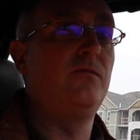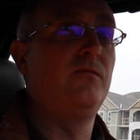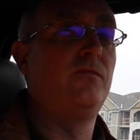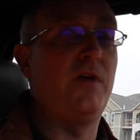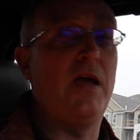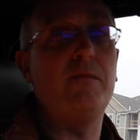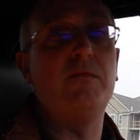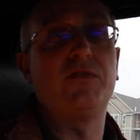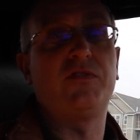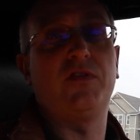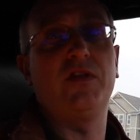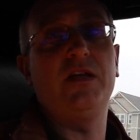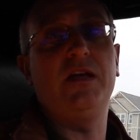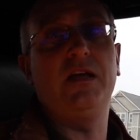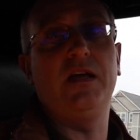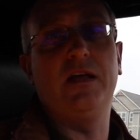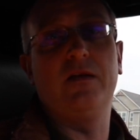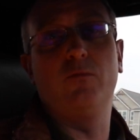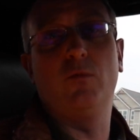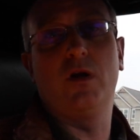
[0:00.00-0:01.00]

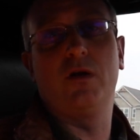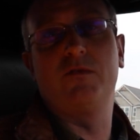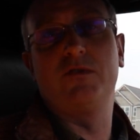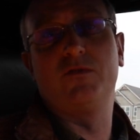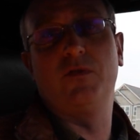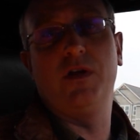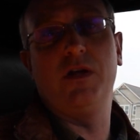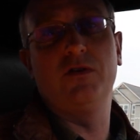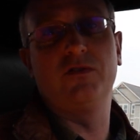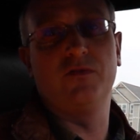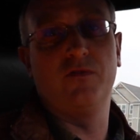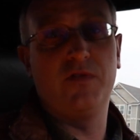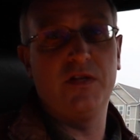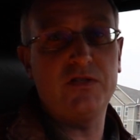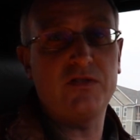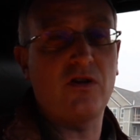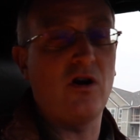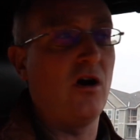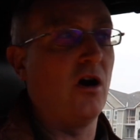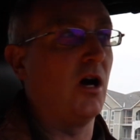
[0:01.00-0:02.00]
Famously, in one of his videos of
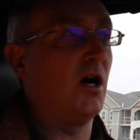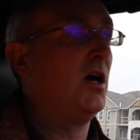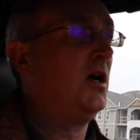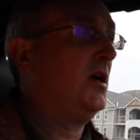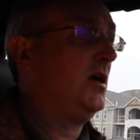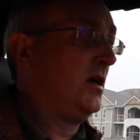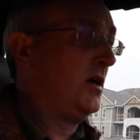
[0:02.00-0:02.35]
this car,